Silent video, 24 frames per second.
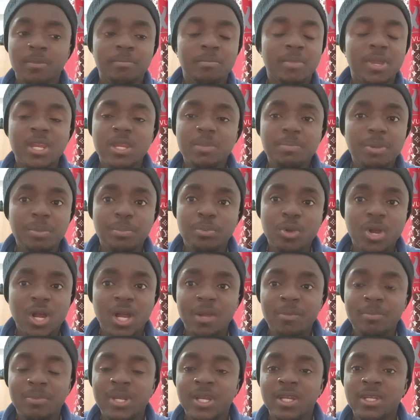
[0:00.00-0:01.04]
Many people
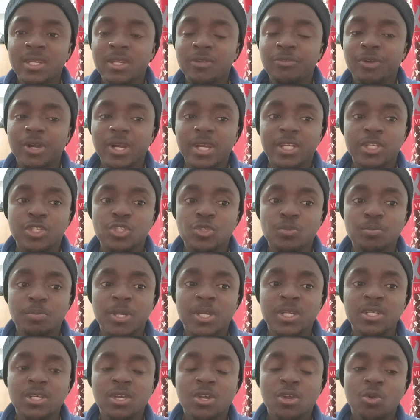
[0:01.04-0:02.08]
out there never
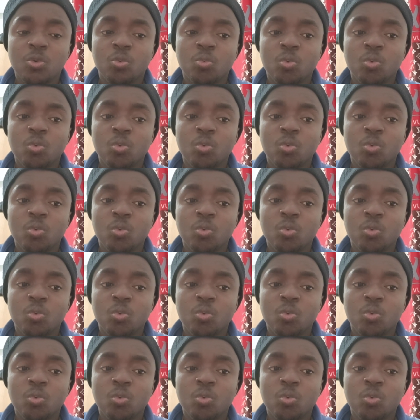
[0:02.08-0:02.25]
expect